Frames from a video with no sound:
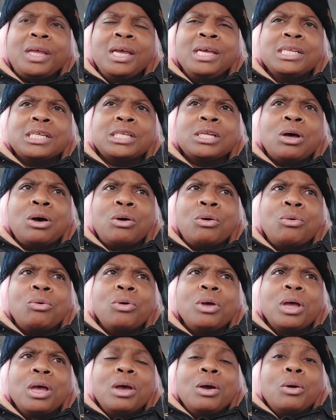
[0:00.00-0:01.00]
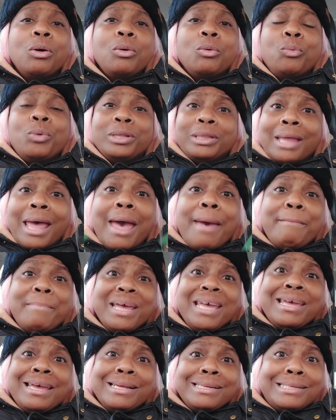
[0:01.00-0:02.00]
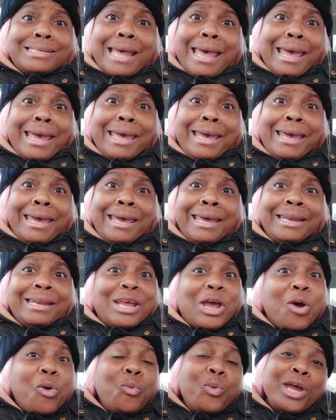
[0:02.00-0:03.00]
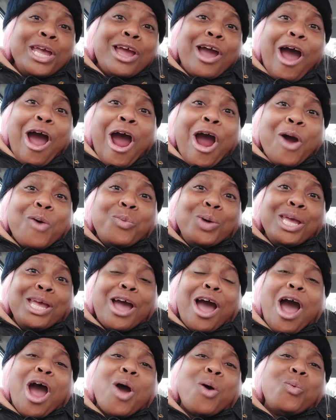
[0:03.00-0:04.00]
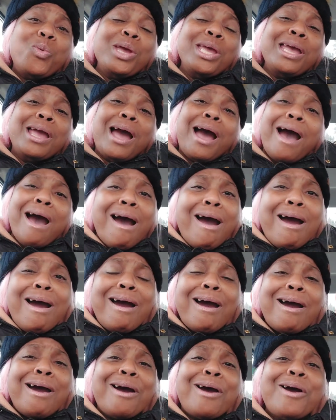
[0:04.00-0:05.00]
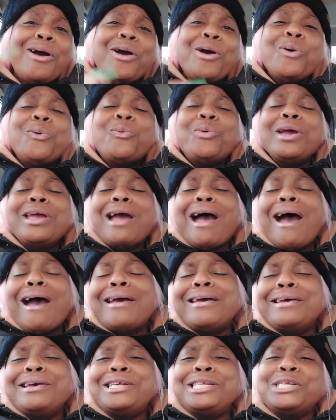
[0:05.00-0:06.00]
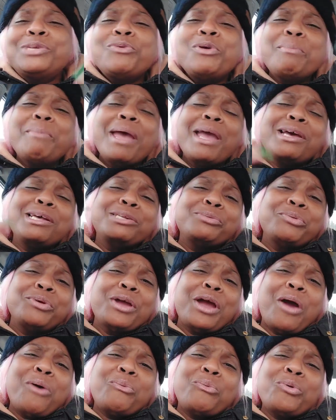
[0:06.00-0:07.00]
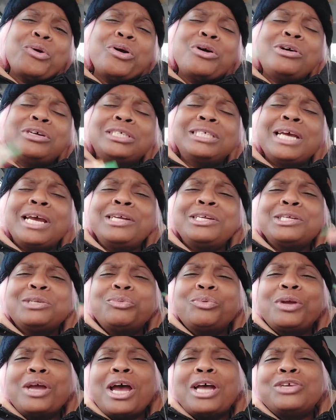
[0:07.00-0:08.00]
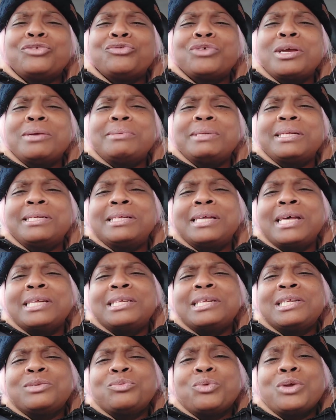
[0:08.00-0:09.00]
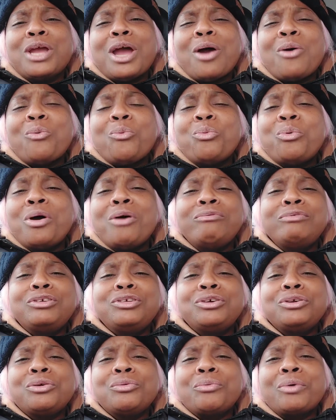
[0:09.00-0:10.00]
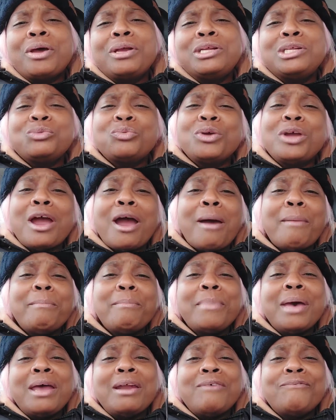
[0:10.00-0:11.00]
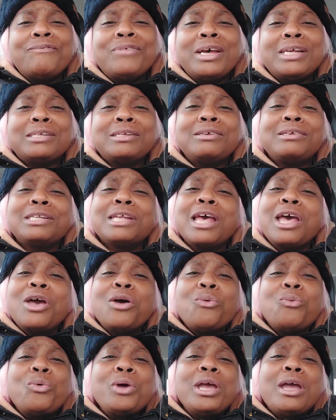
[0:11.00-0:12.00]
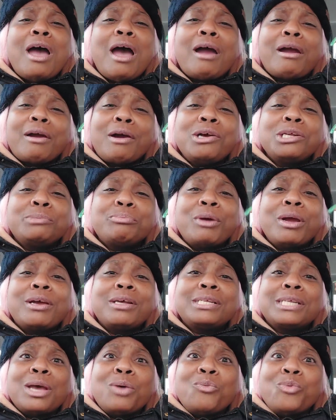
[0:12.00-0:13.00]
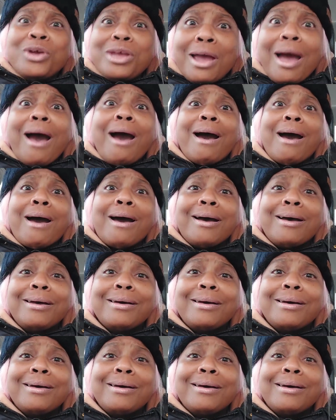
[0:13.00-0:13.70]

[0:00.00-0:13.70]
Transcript: And so, with that being said, we are, we are, we are. We are history makers. We are world changers. We are dream successors. We are wealth generators. We are manifestors. We are curse breakers. And we are